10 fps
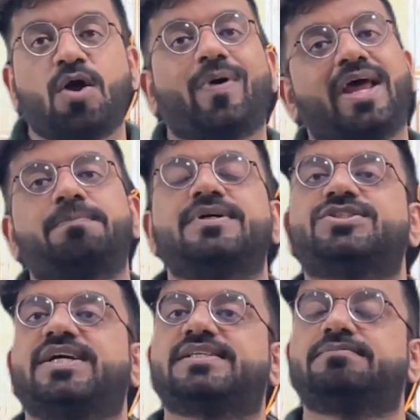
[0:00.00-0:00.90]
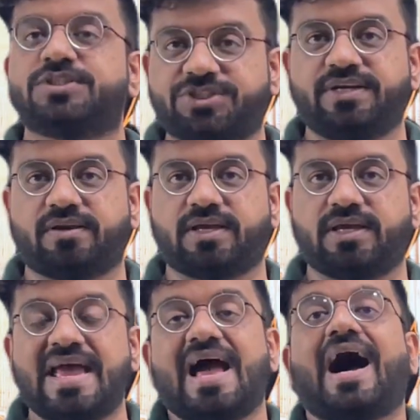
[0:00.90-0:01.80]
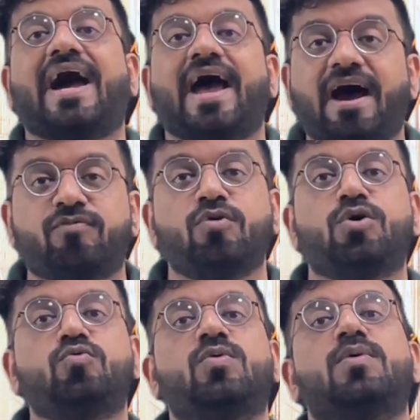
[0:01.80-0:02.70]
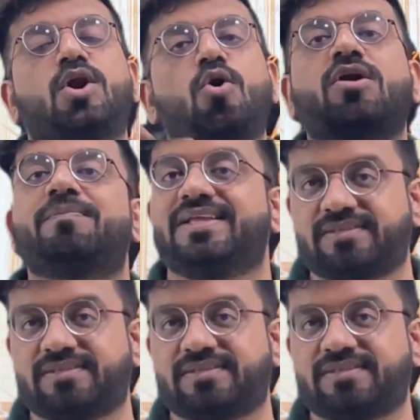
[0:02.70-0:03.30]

when I purchase a machinery, I have to do lot many